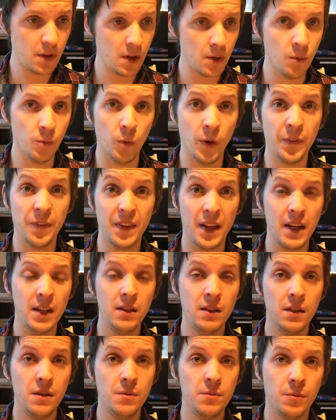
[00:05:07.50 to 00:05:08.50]
what
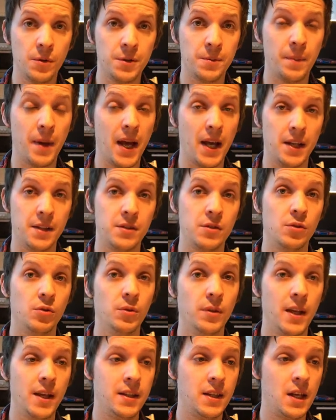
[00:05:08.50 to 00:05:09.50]
data was passed
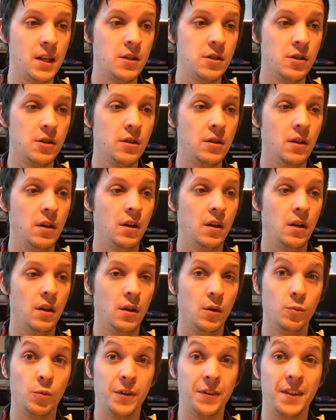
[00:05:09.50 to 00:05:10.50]
to that action,
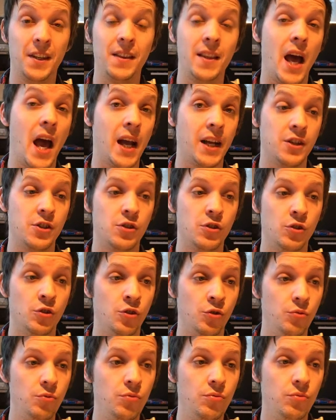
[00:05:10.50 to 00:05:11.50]
what did the action
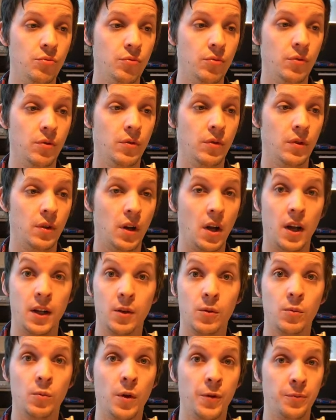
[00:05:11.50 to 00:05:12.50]
do,
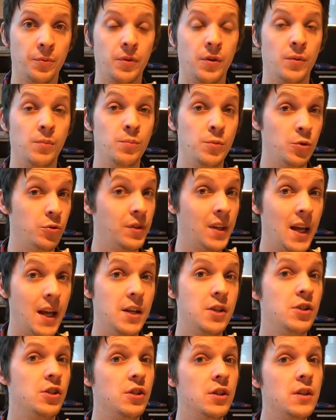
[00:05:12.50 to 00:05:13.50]
like what
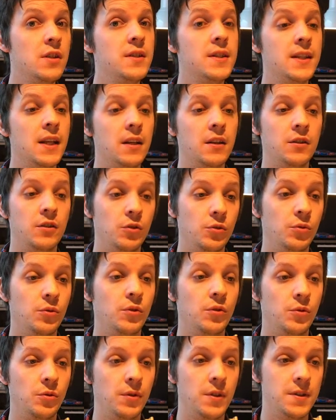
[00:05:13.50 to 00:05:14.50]
mutations did it do
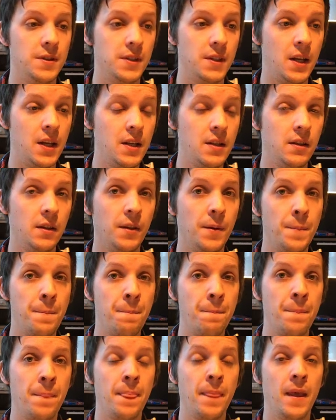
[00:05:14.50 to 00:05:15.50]
to the state.
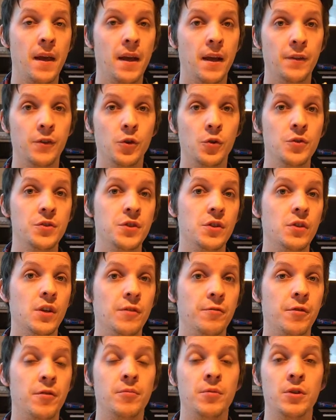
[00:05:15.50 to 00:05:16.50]
And also
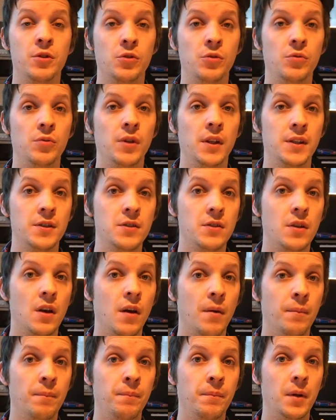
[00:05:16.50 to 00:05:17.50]
if you were doing
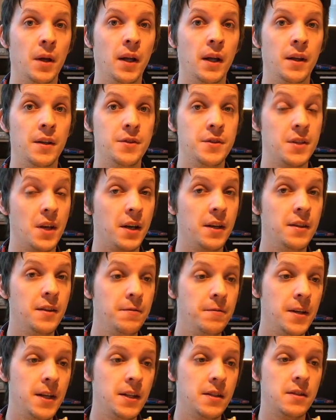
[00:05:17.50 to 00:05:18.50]
some side
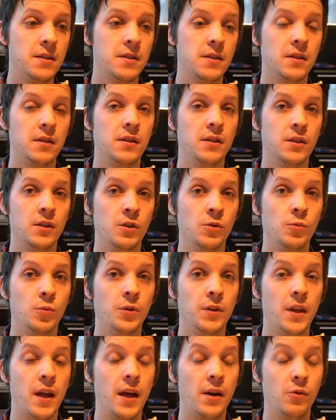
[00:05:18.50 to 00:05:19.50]
effects, you
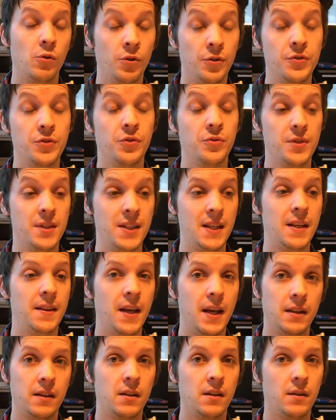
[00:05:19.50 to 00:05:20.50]
would also see
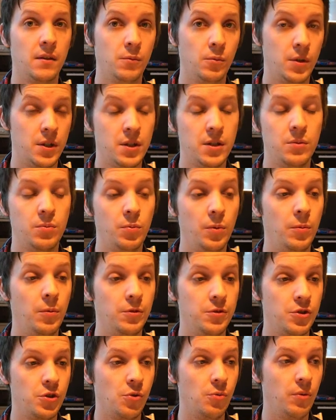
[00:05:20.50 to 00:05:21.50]
that, which we will
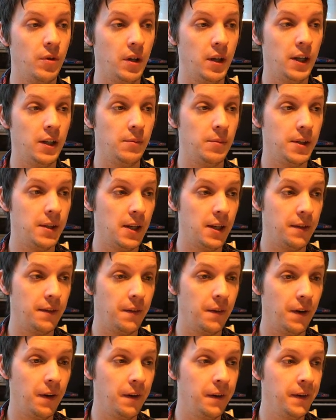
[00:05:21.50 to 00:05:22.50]
show a little bit
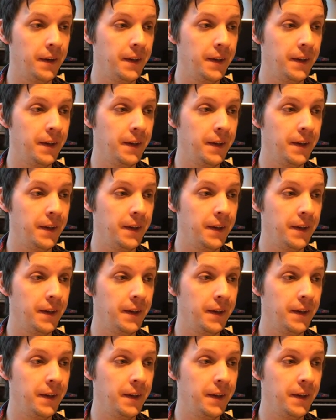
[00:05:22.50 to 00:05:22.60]
later.